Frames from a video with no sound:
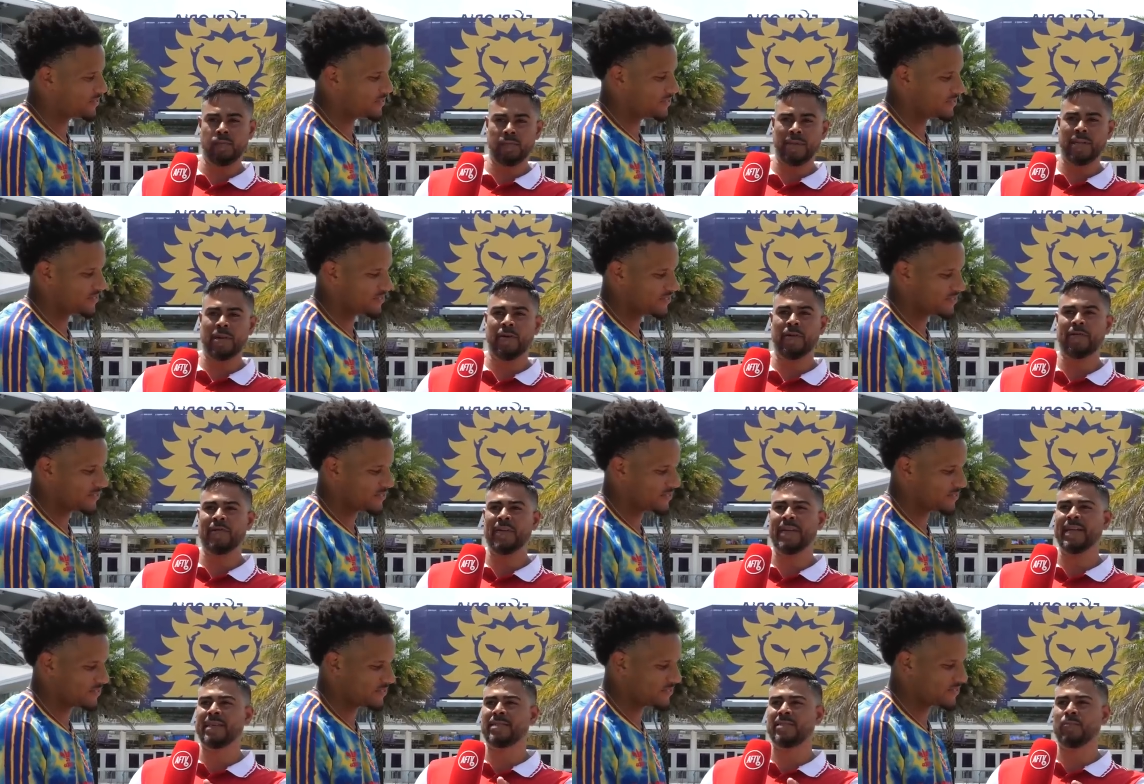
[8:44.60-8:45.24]
Speaker 1: you know, if
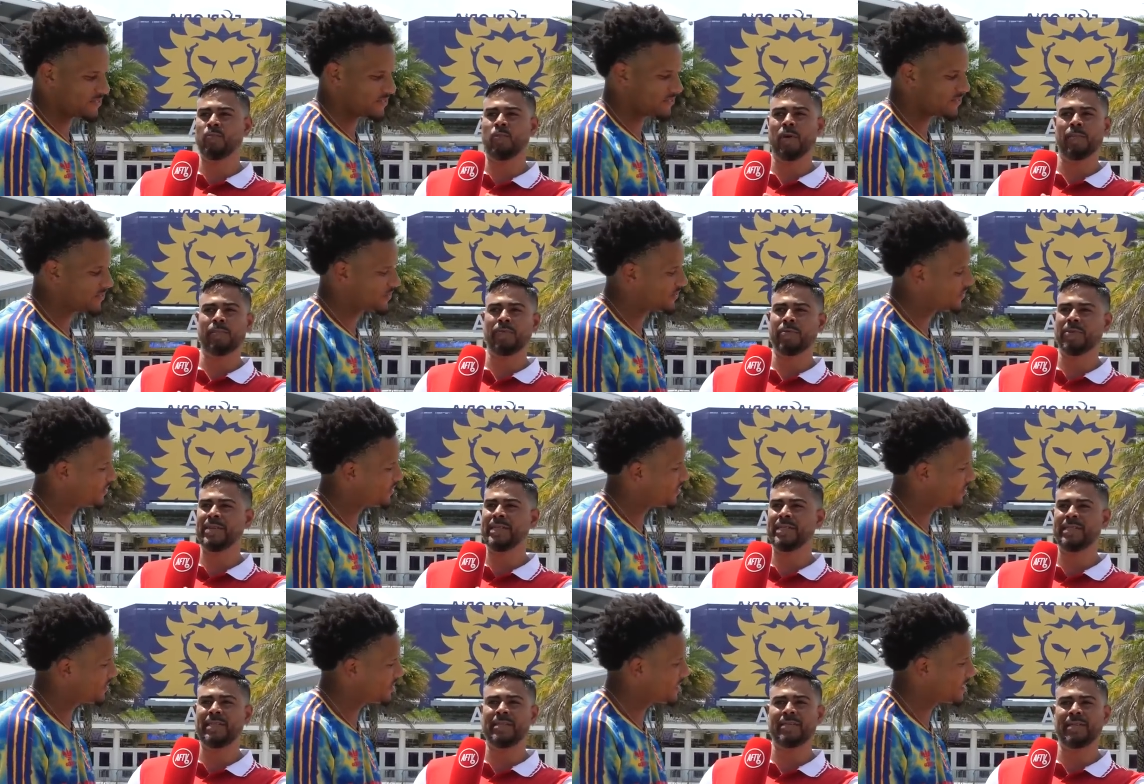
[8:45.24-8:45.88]
he gets one
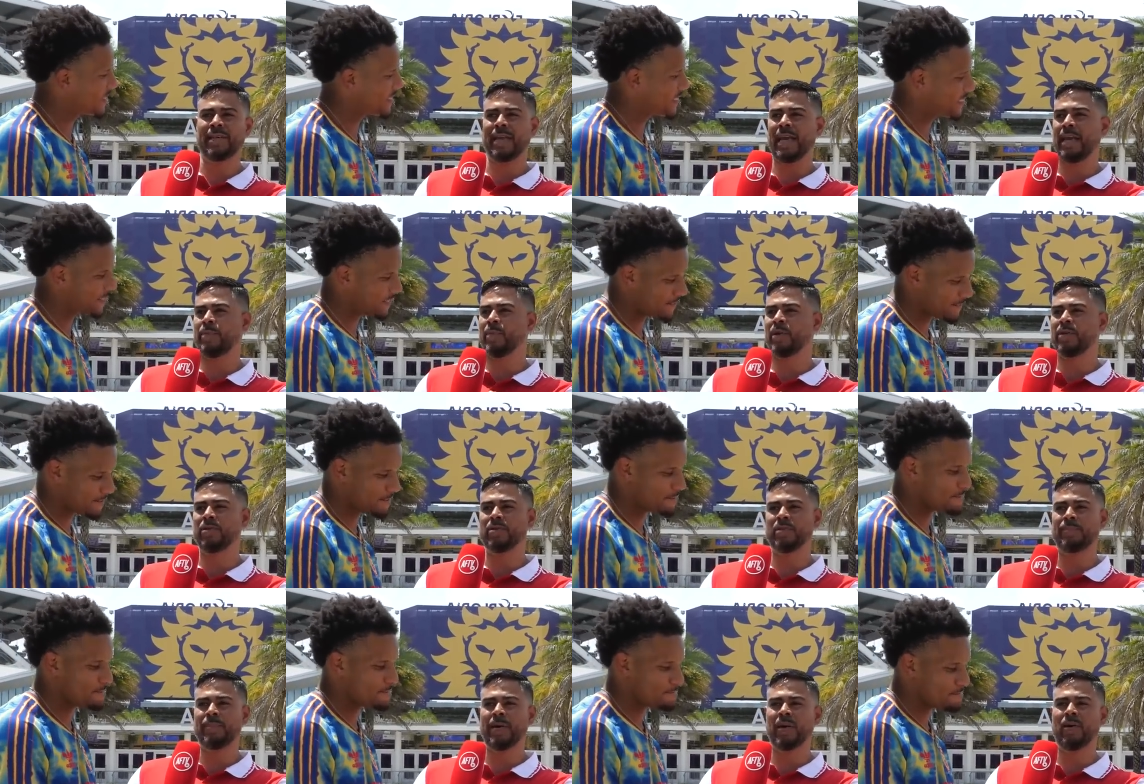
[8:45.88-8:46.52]
preseason game under
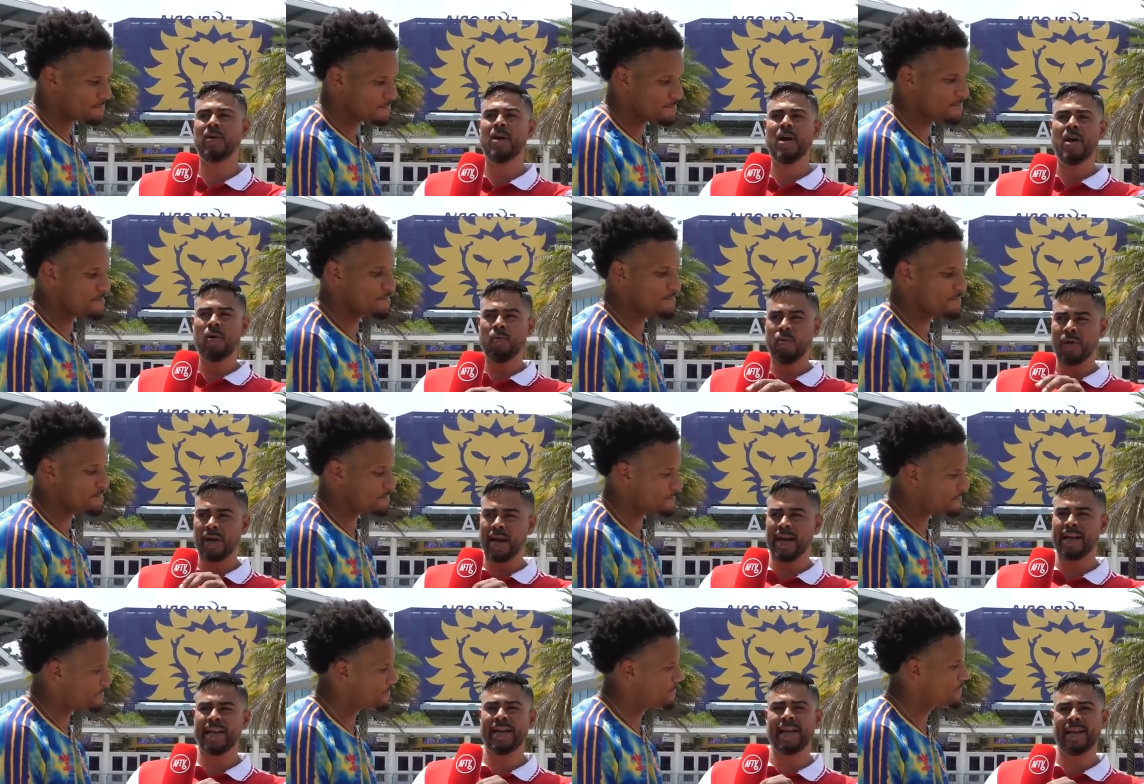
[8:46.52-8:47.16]
his belt, we'll
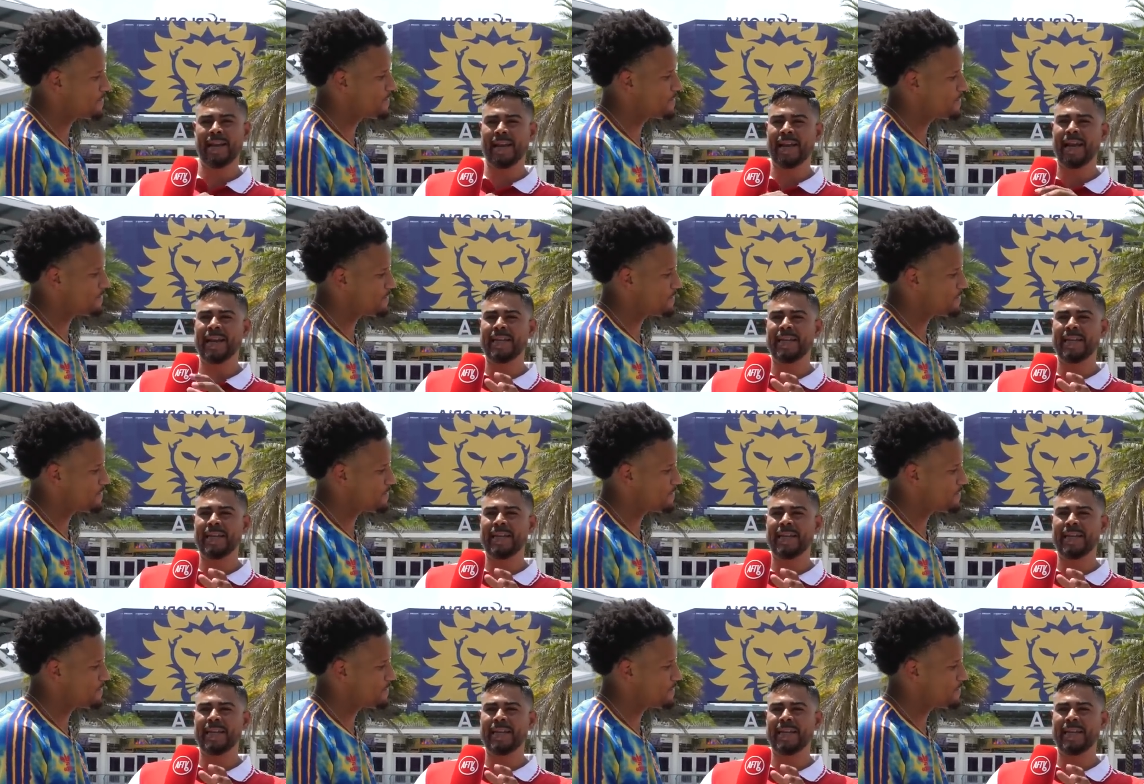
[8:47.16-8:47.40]
kind of get an